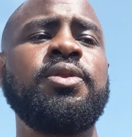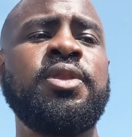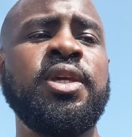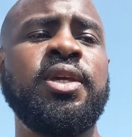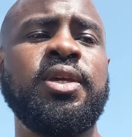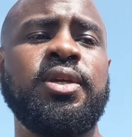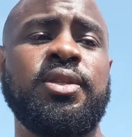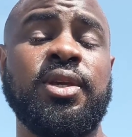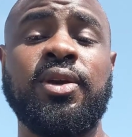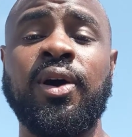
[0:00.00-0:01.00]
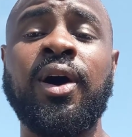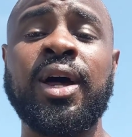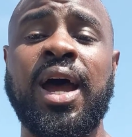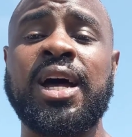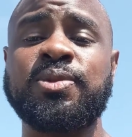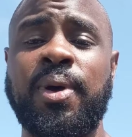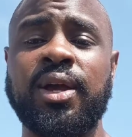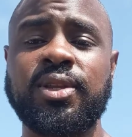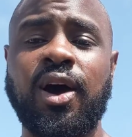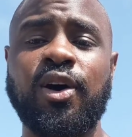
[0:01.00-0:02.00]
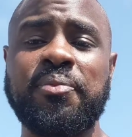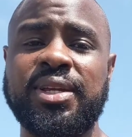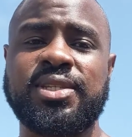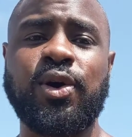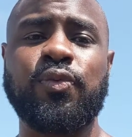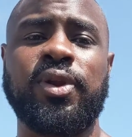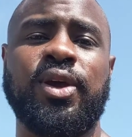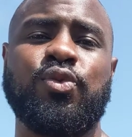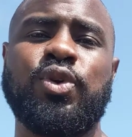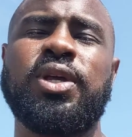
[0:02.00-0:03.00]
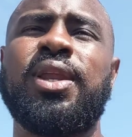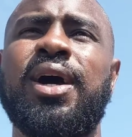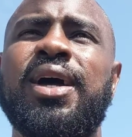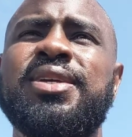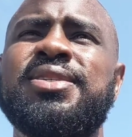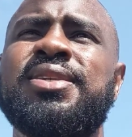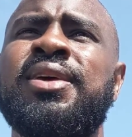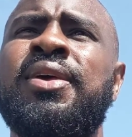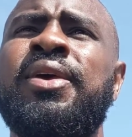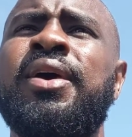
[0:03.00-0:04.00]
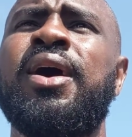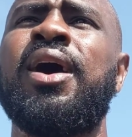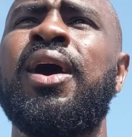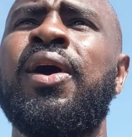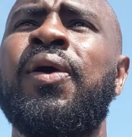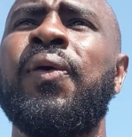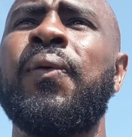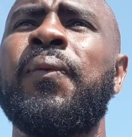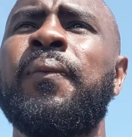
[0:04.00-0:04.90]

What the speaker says: the God aspect of myself, and I realized how